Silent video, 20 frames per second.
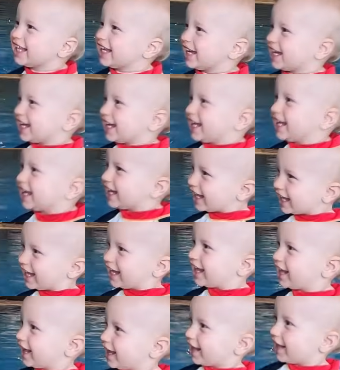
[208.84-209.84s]
in the water
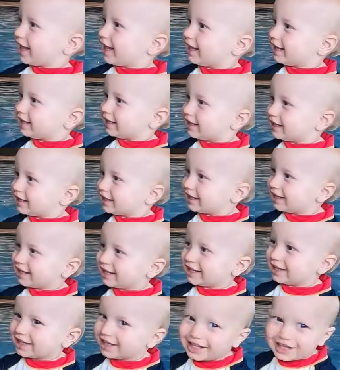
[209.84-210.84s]
is called Humpty
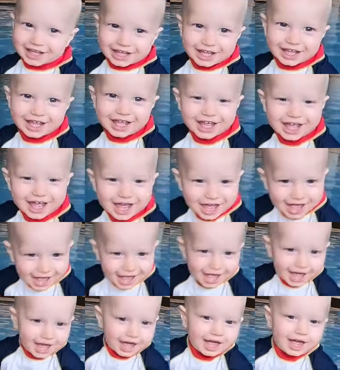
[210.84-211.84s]
Dumpty, where I sit
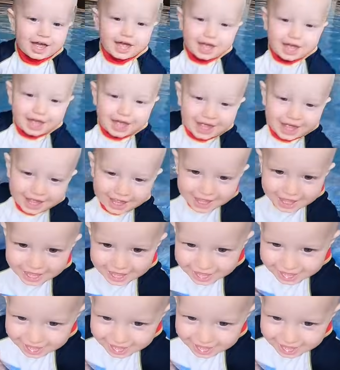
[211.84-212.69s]
him on the wall, I sing